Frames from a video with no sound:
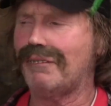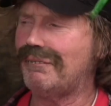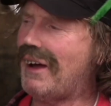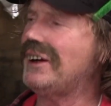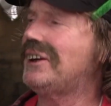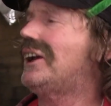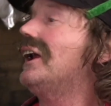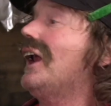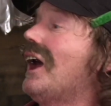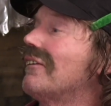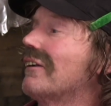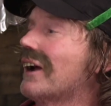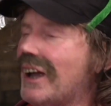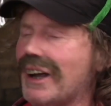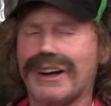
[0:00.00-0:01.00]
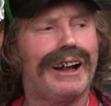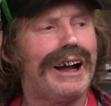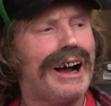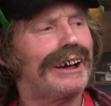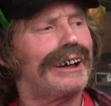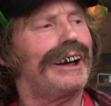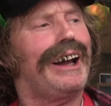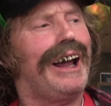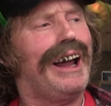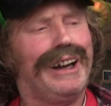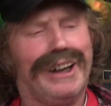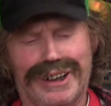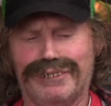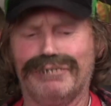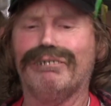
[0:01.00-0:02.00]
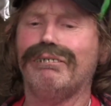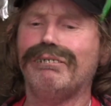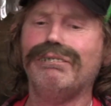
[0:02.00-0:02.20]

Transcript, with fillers: May she never get clogged again